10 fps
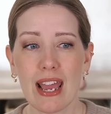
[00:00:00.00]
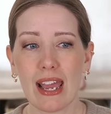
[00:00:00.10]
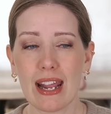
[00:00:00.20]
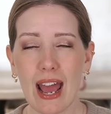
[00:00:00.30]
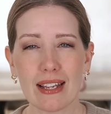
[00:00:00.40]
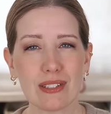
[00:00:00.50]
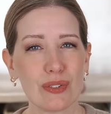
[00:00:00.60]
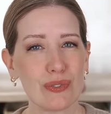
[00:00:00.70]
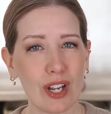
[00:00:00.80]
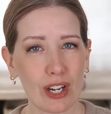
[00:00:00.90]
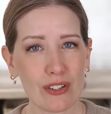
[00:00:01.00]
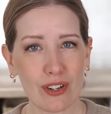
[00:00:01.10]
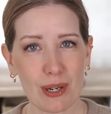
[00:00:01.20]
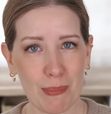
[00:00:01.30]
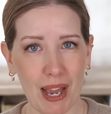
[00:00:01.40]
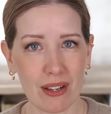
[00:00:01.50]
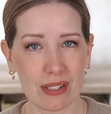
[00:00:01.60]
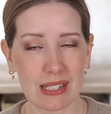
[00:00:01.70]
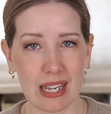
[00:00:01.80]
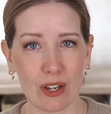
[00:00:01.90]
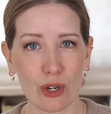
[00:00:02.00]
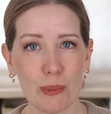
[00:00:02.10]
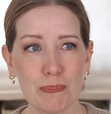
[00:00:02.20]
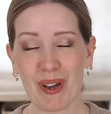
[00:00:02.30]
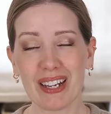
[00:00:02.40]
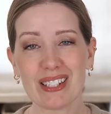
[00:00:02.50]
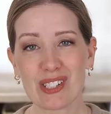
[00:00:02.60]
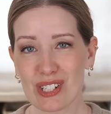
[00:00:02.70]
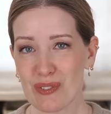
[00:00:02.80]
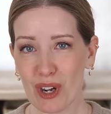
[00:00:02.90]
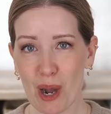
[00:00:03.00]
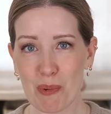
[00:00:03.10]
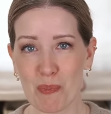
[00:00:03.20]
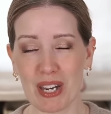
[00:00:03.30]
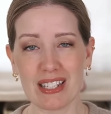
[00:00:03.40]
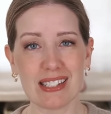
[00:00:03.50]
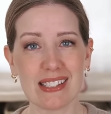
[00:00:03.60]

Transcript: It has a very, very mild tingle, but it's just for a couple minutes.